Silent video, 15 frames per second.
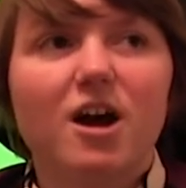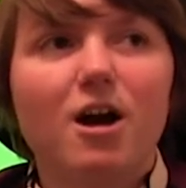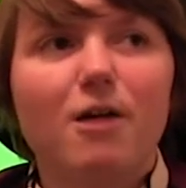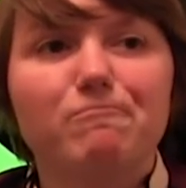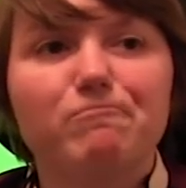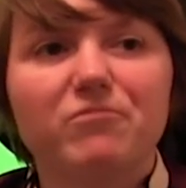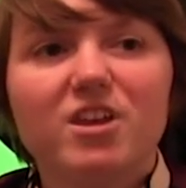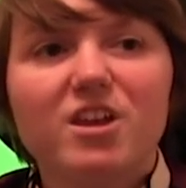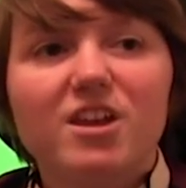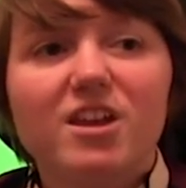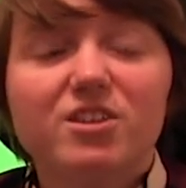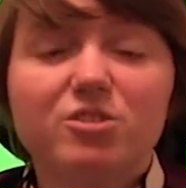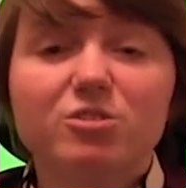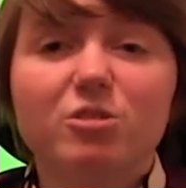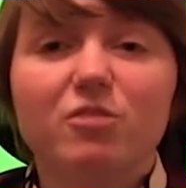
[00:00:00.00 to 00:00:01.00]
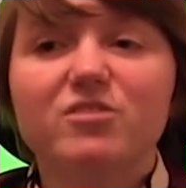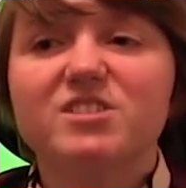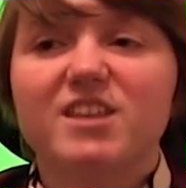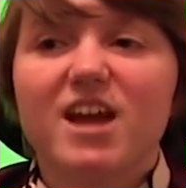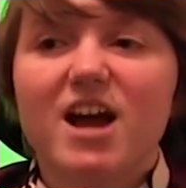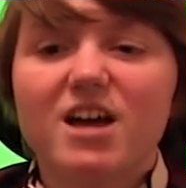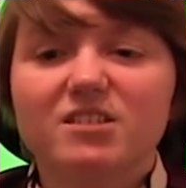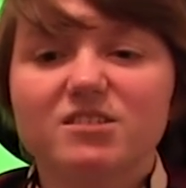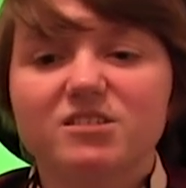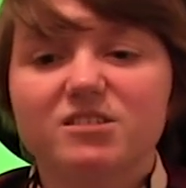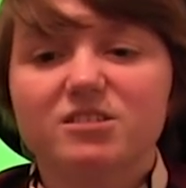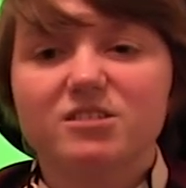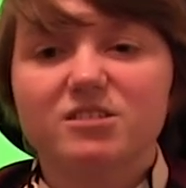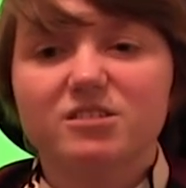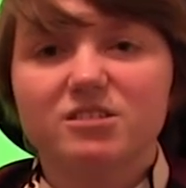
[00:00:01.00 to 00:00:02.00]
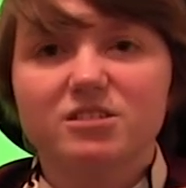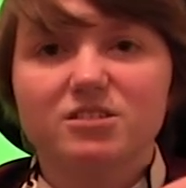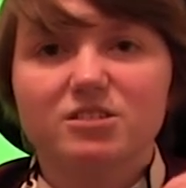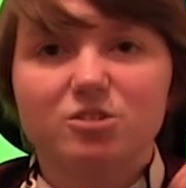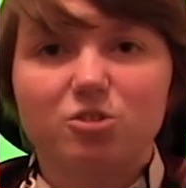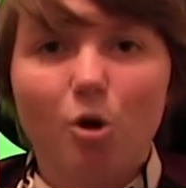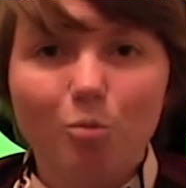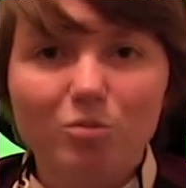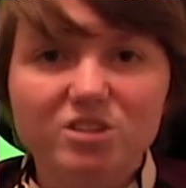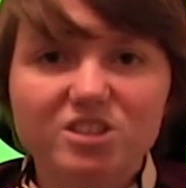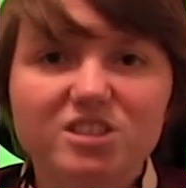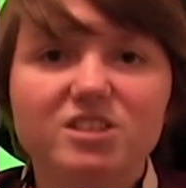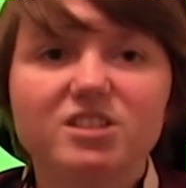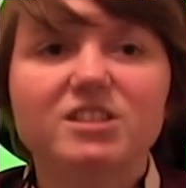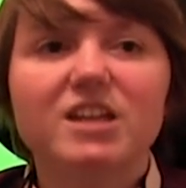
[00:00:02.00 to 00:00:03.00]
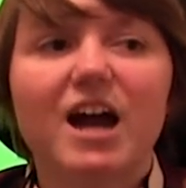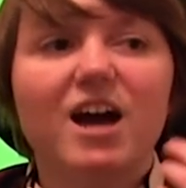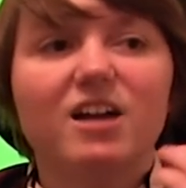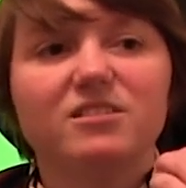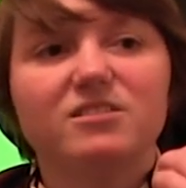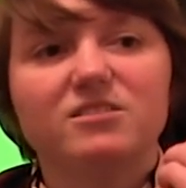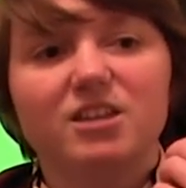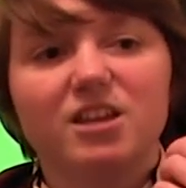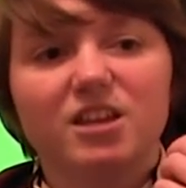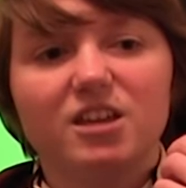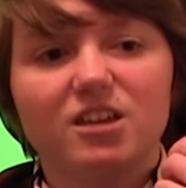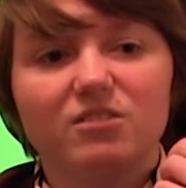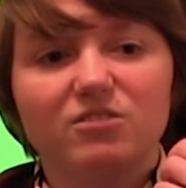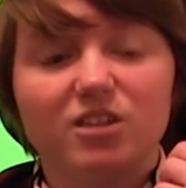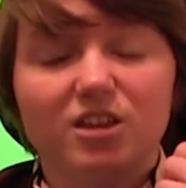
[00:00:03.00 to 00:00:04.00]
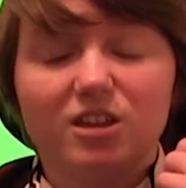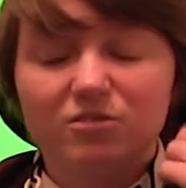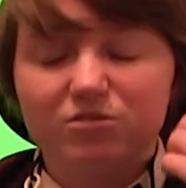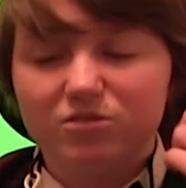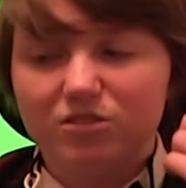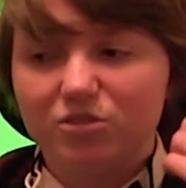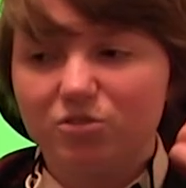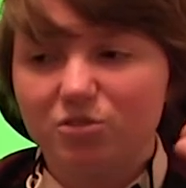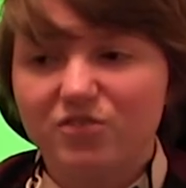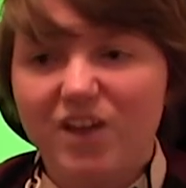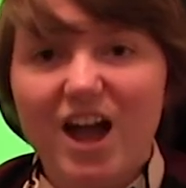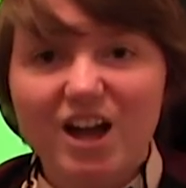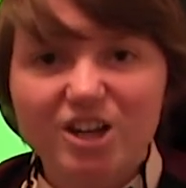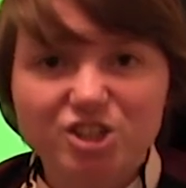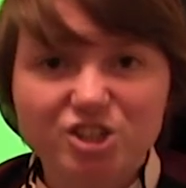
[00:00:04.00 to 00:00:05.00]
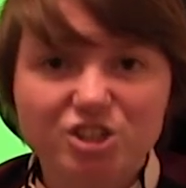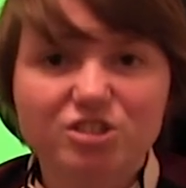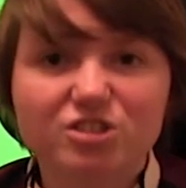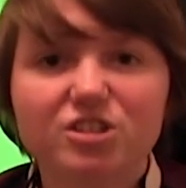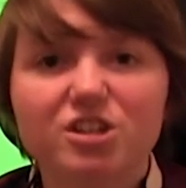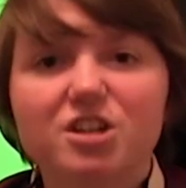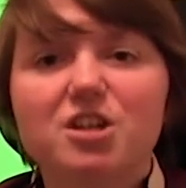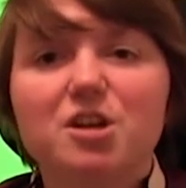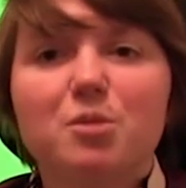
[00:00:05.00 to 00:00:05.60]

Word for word: Um, it still obviously has the, the comedy and the, the the sort of action,